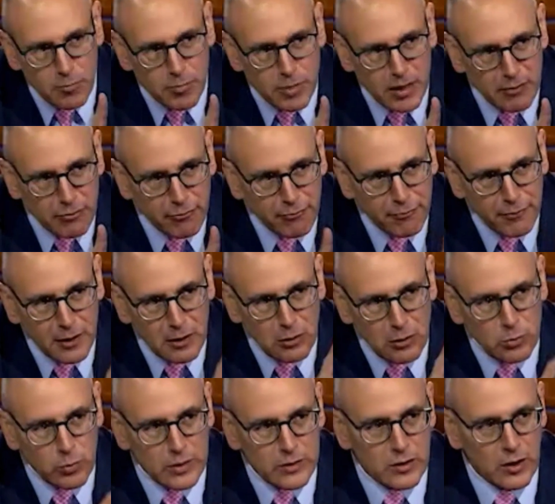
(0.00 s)
"Be
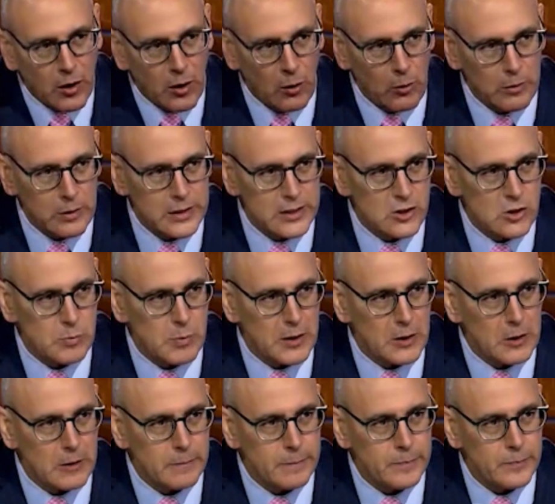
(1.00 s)
filled with the Holy
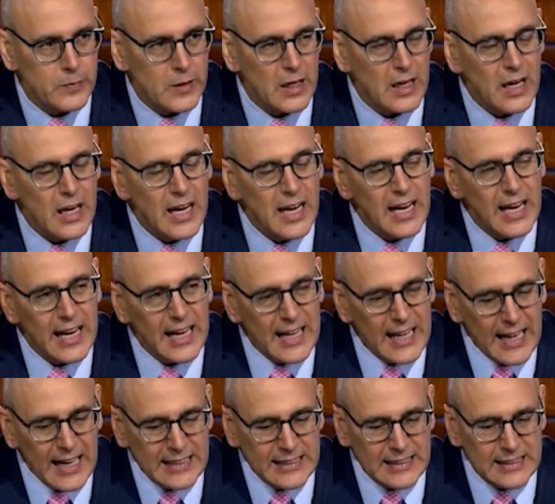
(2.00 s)
Spirit."
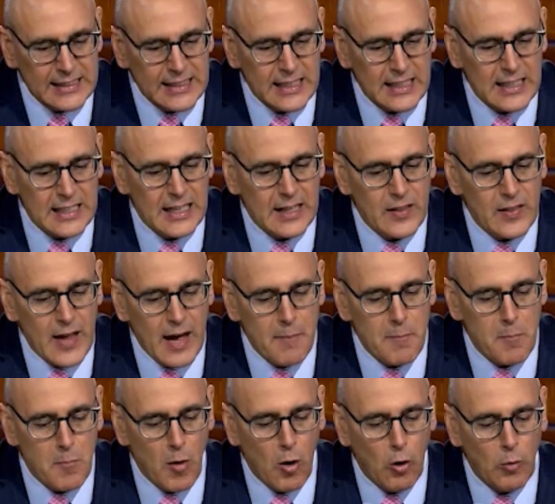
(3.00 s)
Instantly at that
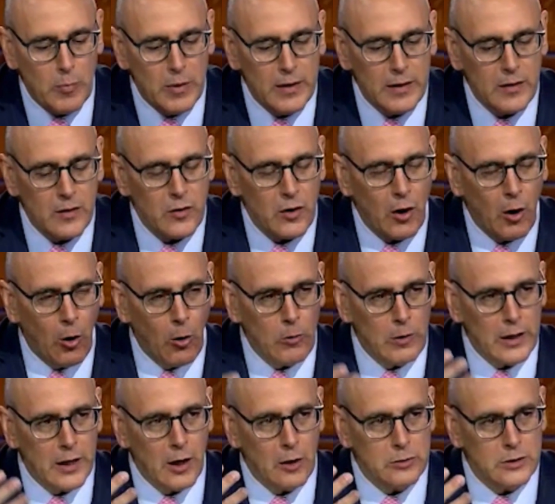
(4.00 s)
moment, the
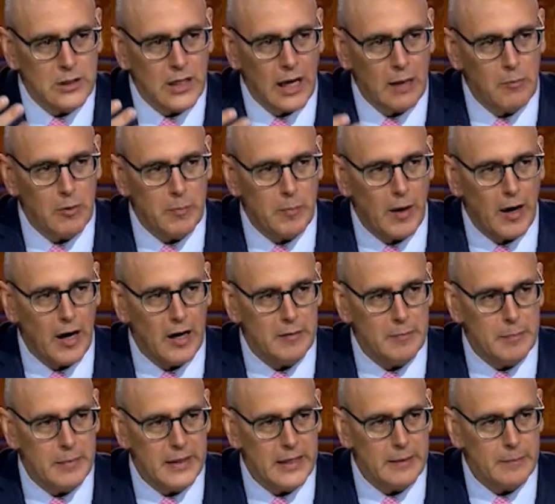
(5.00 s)
Holy Ghost came
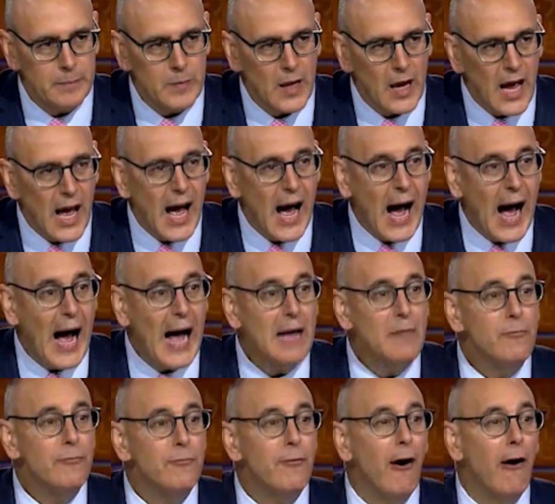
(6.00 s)
upon me.
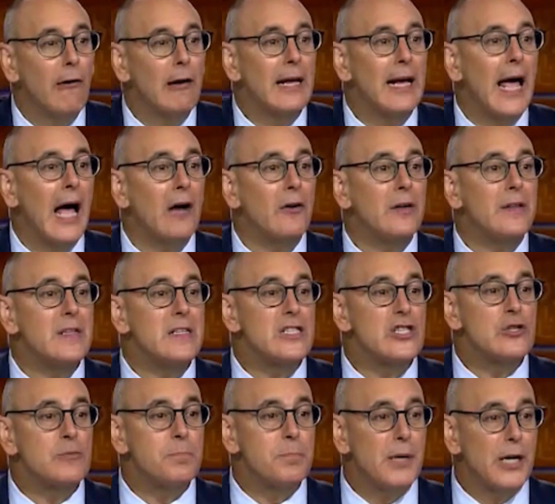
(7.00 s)
I'm falling out in the
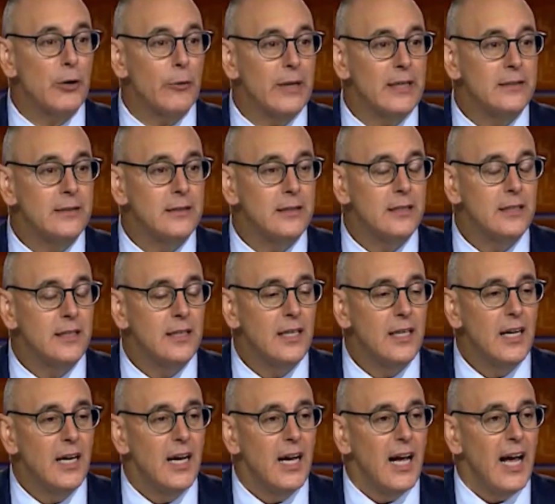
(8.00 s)
Spirit,
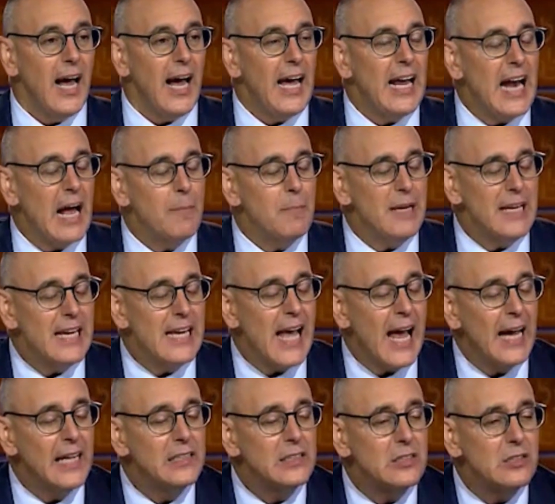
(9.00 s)
and I
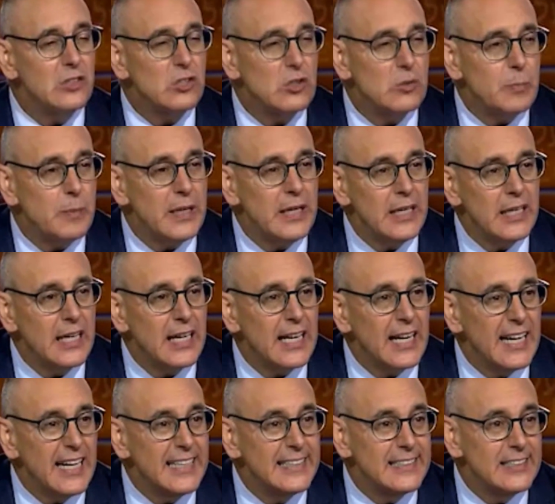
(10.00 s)
began to speak
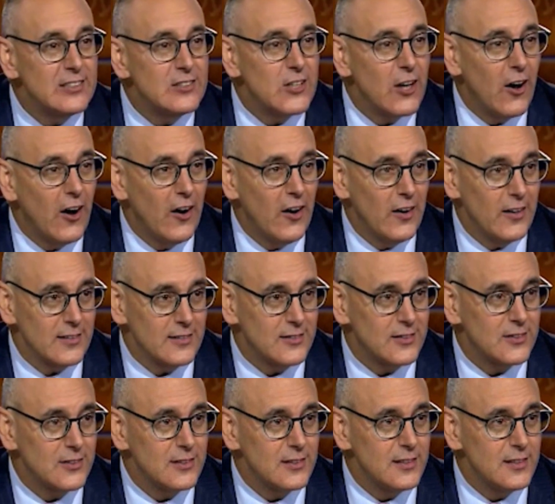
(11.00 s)
in tongues.